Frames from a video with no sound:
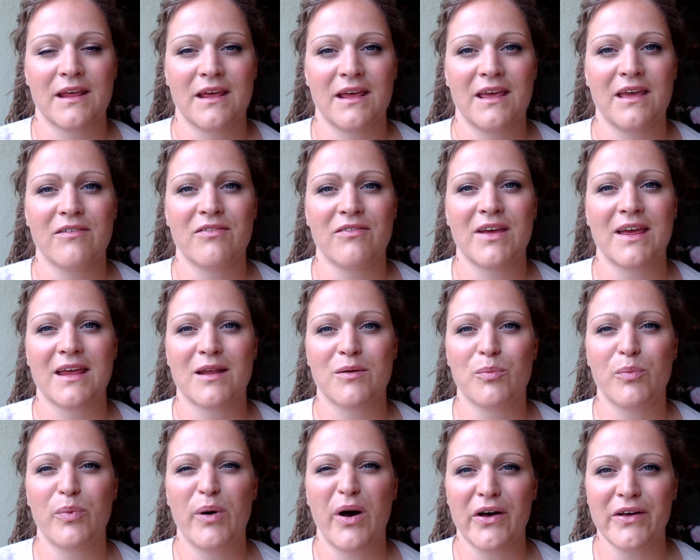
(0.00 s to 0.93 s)
giving it
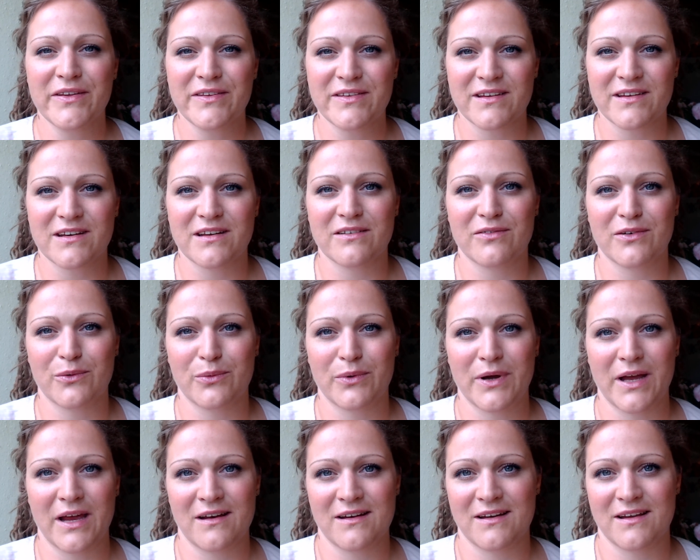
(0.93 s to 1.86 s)
positive
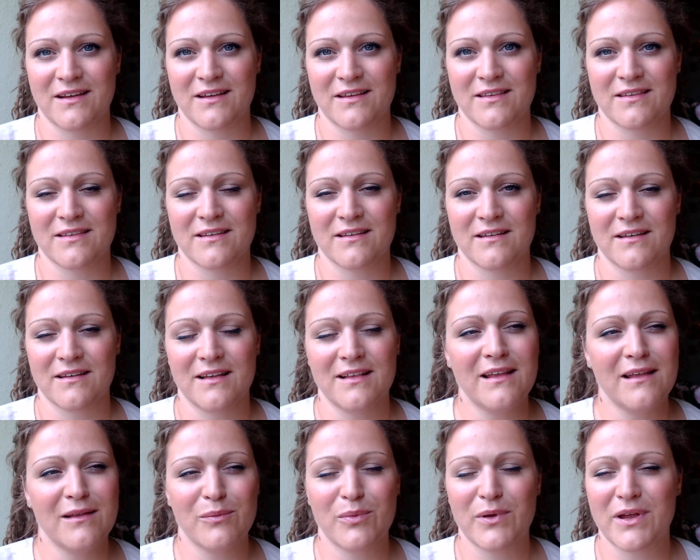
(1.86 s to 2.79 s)
awareness a
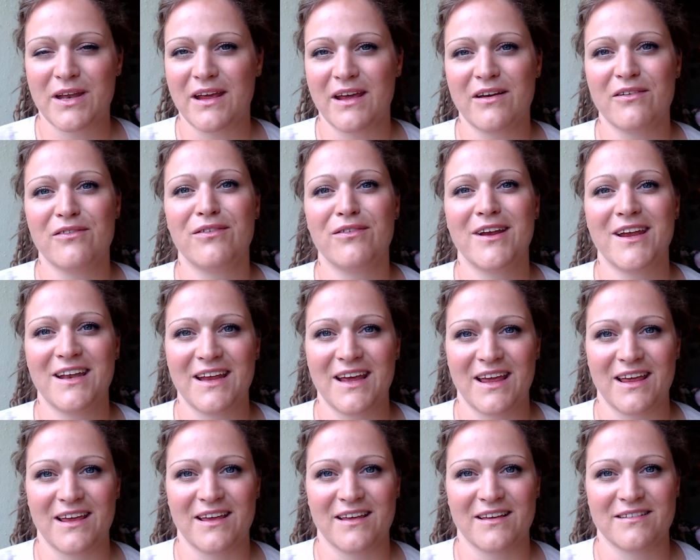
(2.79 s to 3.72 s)
little bit every
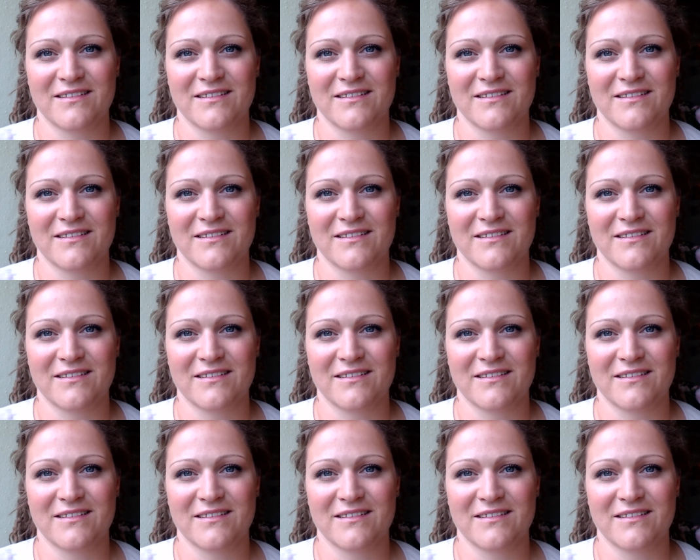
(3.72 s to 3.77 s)
day,